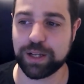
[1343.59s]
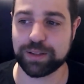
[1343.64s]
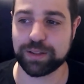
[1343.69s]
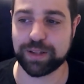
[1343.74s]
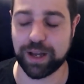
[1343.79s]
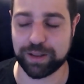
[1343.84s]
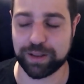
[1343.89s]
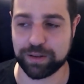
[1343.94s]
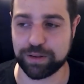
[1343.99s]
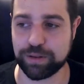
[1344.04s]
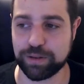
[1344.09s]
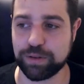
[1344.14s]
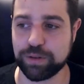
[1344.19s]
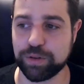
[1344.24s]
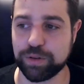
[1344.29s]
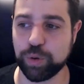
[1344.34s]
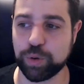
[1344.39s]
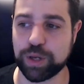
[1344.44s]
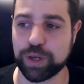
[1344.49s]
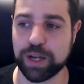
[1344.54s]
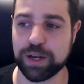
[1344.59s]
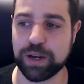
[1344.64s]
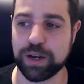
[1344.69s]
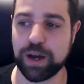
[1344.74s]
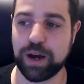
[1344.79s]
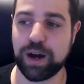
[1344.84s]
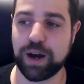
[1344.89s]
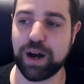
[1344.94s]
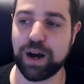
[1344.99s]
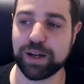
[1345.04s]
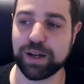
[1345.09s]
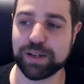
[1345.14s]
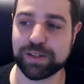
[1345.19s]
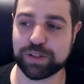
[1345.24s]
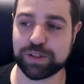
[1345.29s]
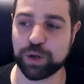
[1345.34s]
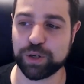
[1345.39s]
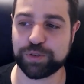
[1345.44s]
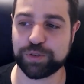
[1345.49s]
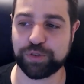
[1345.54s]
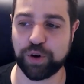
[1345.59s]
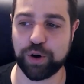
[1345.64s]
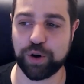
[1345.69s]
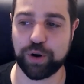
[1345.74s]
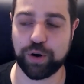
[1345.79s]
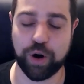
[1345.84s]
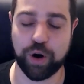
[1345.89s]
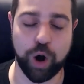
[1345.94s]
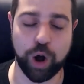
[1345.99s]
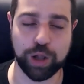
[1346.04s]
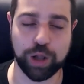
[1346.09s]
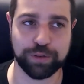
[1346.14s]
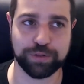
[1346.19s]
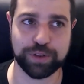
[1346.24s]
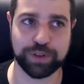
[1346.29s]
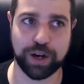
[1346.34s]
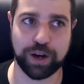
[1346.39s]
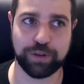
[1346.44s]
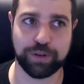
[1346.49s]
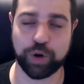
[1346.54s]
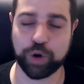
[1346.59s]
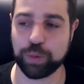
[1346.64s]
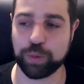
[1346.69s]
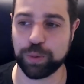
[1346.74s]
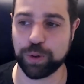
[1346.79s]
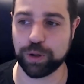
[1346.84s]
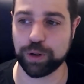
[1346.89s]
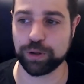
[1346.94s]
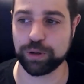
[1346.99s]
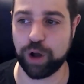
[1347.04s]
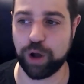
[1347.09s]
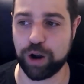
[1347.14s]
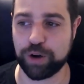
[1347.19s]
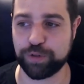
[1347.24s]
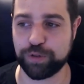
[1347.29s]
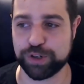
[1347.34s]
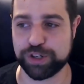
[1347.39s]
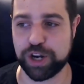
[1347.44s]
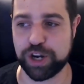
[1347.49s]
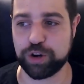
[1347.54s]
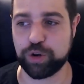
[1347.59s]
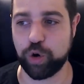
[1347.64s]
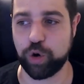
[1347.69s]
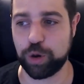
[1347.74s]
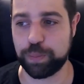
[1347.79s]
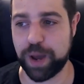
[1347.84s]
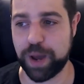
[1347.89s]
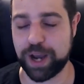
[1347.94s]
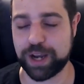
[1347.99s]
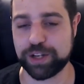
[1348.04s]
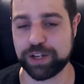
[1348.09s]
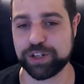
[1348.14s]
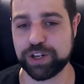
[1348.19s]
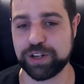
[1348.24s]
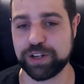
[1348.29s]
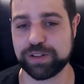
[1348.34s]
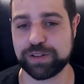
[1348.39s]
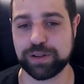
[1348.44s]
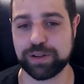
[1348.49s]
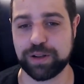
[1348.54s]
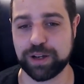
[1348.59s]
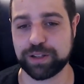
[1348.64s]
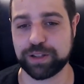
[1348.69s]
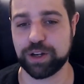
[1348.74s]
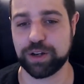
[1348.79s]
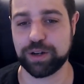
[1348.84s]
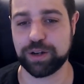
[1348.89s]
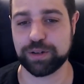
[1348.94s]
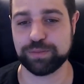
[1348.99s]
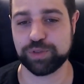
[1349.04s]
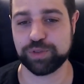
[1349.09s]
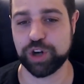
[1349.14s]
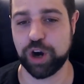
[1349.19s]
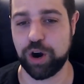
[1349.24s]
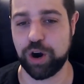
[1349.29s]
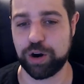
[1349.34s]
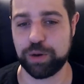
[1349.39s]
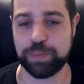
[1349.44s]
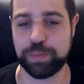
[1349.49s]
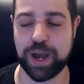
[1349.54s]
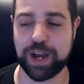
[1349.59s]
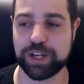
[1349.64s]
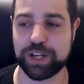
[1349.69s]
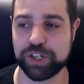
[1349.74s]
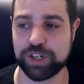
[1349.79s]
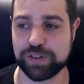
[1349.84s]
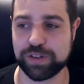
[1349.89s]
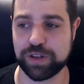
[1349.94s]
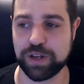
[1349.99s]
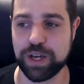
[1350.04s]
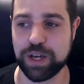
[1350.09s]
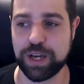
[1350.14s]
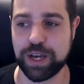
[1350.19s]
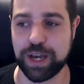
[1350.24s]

that you can search for all of the vulnerable Log4j core packages, like the jar packages,